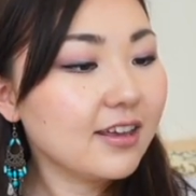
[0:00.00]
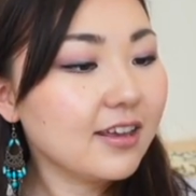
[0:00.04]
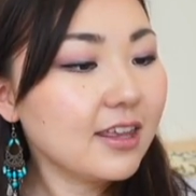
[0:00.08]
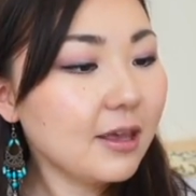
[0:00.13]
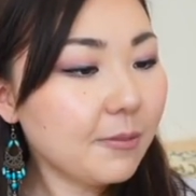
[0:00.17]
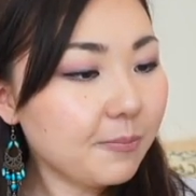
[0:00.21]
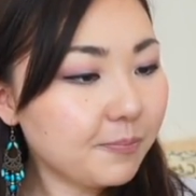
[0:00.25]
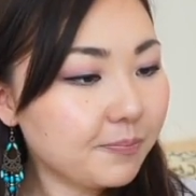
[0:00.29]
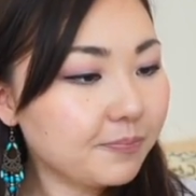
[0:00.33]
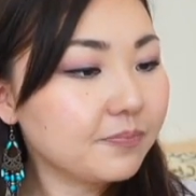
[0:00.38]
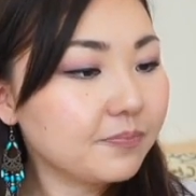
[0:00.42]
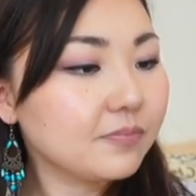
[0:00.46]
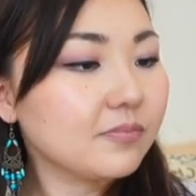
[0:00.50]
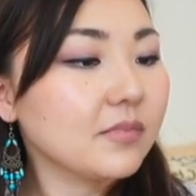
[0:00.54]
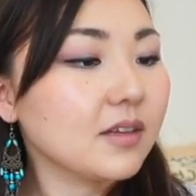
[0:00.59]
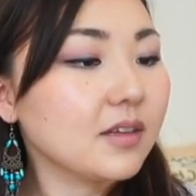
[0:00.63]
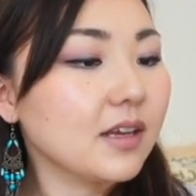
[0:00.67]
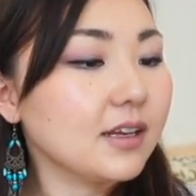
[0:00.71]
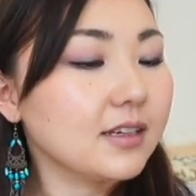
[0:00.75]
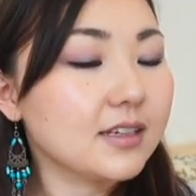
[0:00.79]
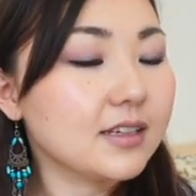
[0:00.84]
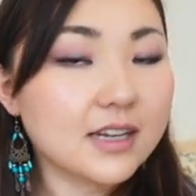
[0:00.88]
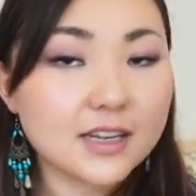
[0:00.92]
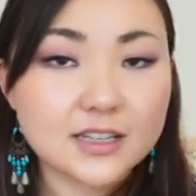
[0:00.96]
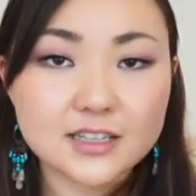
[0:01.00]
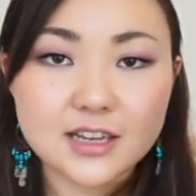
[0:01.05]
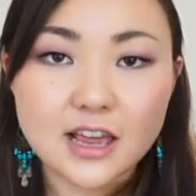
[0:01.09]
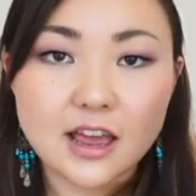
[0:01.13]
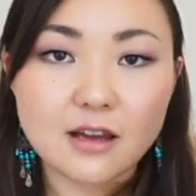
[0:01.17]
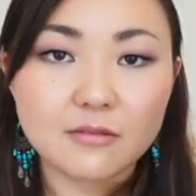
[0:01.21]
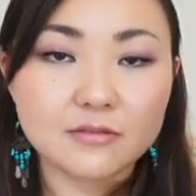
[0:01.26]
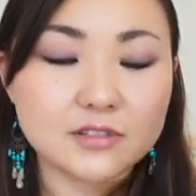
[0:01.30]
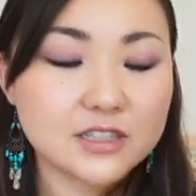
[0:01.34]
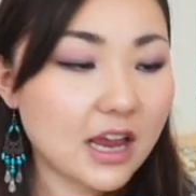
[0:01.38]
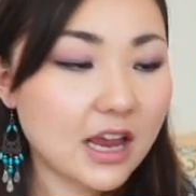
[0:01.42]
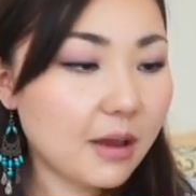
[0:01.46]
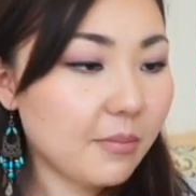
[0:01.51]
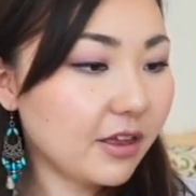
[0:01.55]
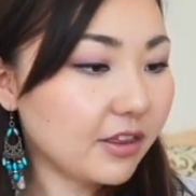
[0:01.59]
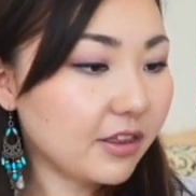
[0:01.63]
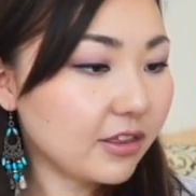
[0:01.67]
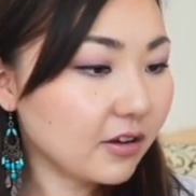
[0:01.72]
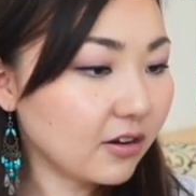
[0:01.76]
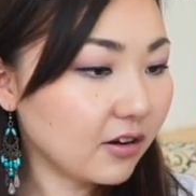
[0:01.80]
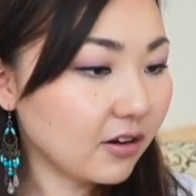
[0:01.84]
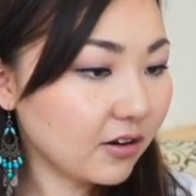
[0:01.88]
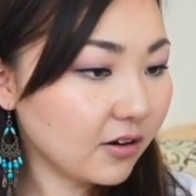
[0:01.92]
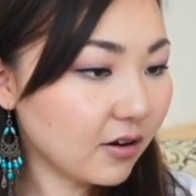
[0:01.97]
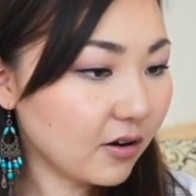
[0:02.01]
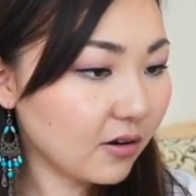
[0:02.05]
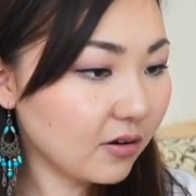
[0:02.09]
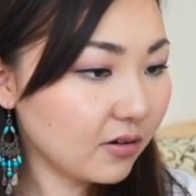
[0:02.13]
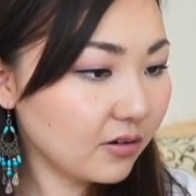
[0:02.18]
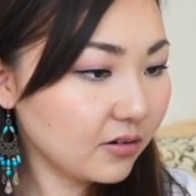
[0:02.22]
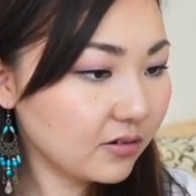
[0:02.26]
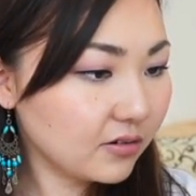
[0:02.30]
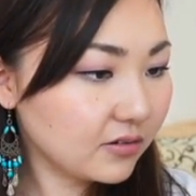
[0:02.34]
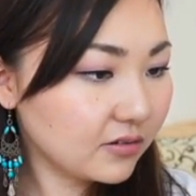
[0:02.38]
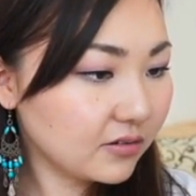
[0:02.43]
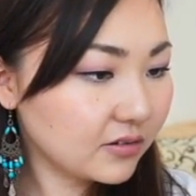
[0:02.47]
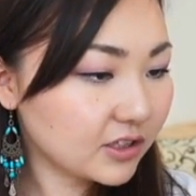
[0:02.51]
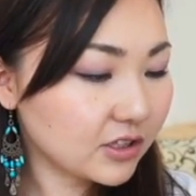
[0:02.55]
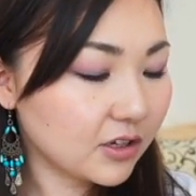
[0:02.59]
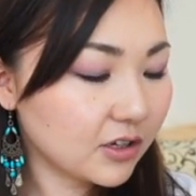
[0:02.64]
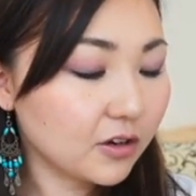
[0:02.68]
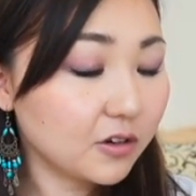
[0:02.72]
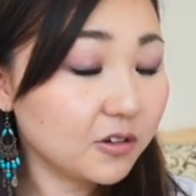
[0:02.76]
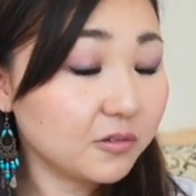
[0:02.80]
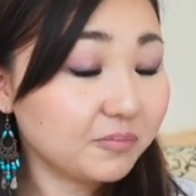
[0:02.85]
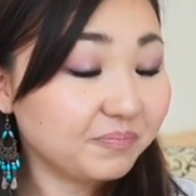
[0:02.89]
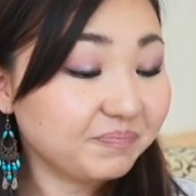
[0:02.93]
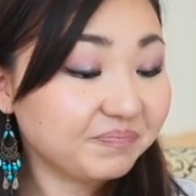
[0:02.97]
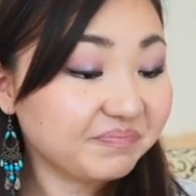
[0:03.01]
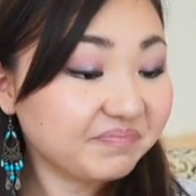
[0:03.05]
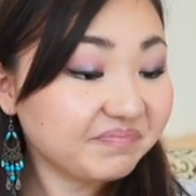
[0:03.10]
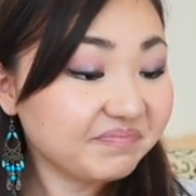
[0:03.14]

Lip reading: Yep, it does have dimethiconol, so